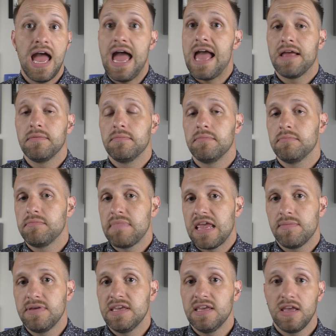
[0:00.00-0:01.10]
And
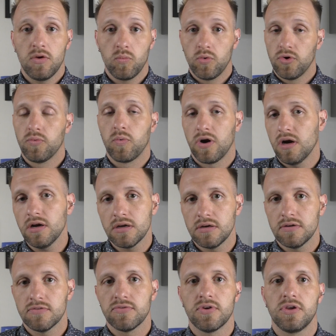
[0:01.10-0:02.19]
maybe it would
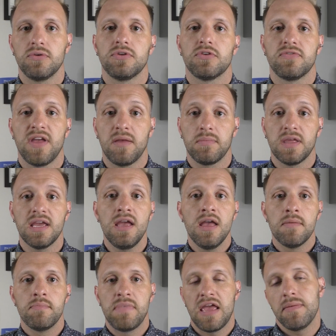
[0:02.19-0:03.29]
work for you and your family.
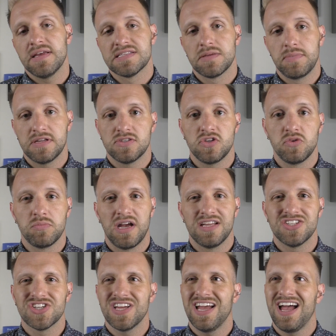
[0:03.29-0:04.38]
Maybe it's a bit too
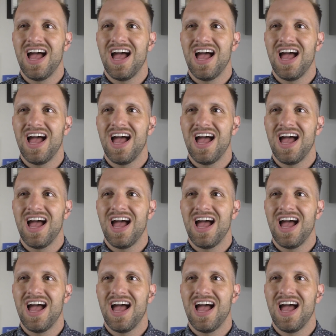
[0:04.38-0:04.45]
much.